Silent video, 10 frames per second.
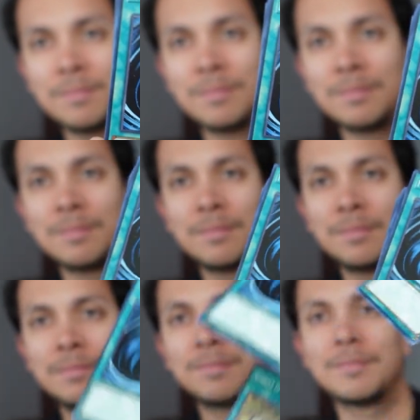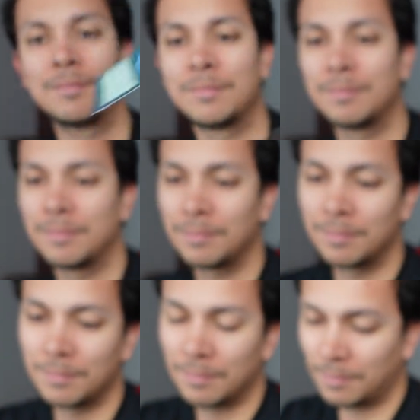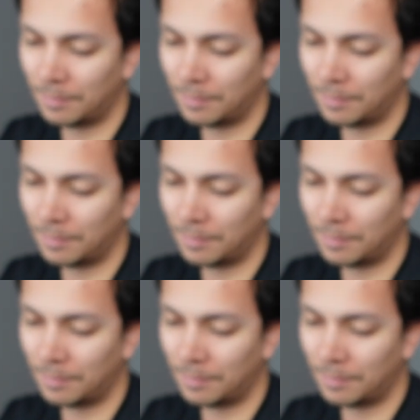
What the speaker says: No one is speaking in this clip.